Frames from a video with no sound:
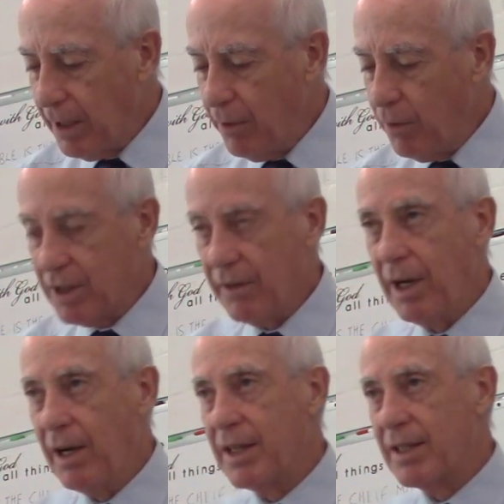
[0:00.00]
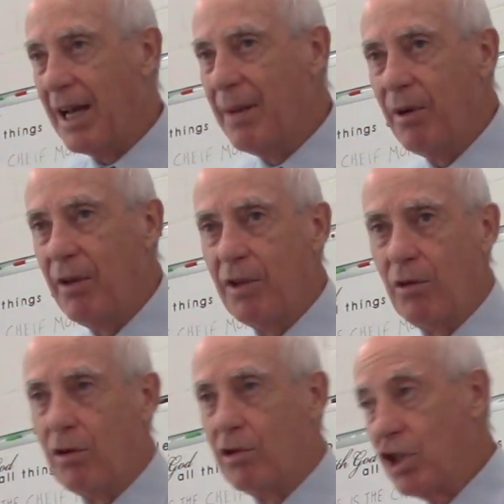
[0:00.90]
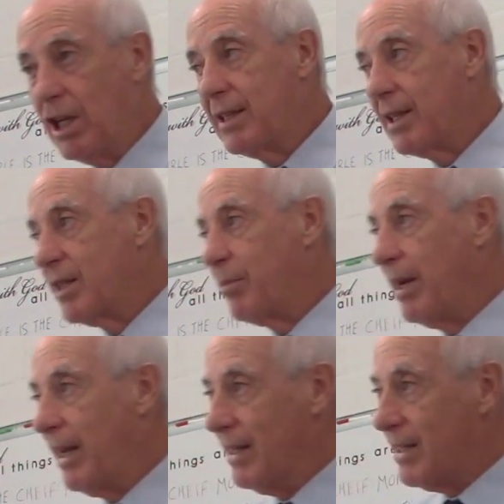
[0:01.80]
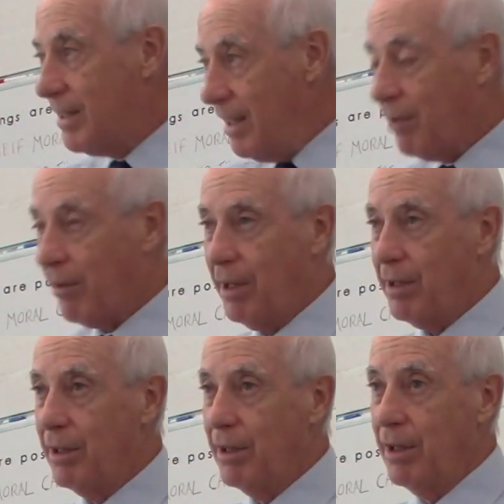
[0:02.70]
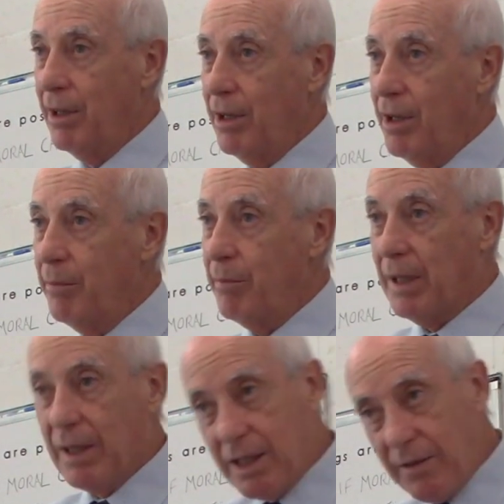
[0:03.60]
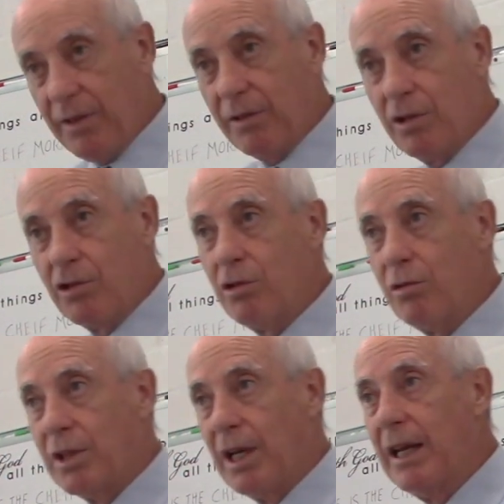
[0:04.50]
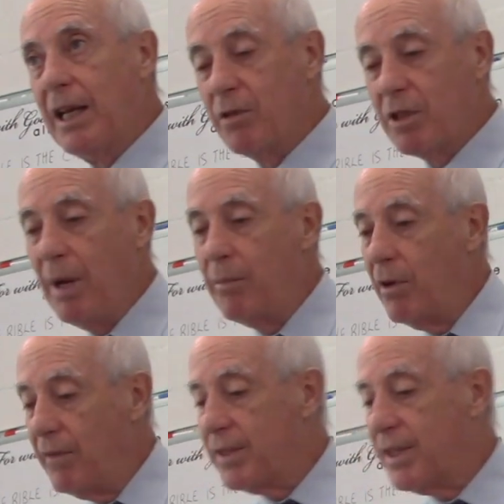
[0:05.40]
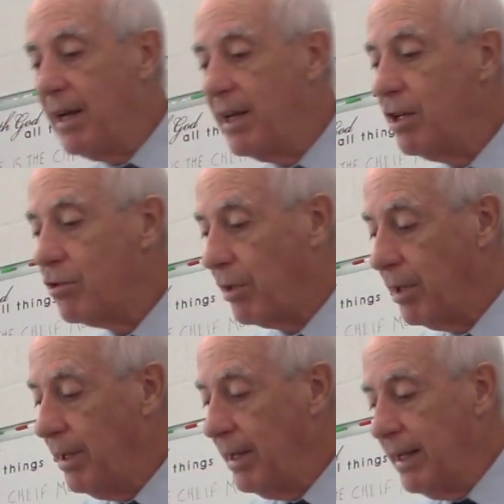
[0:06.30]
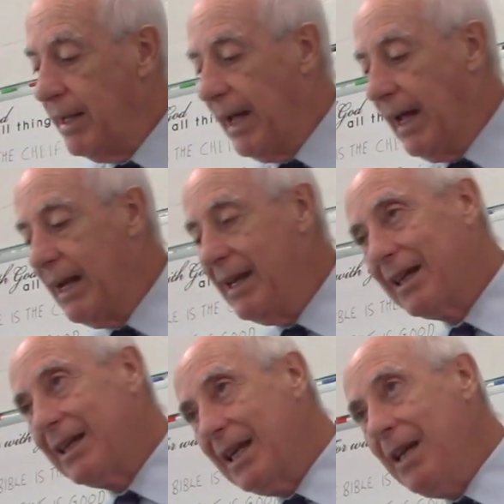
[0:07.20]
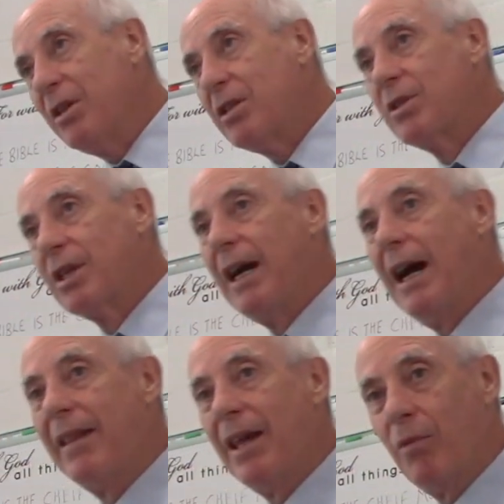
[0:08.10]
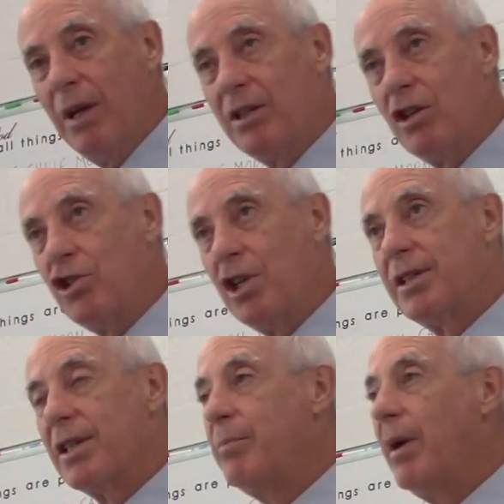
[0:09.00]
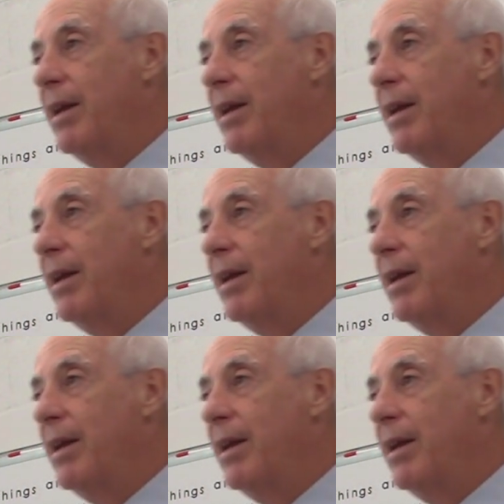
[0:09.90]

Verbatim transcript: was a disciple of the Lord Jesus, but in secret, because he feared the Jews, and he was a member of the Sanhedrin. And Nicodemus was a guy that went to Jesus by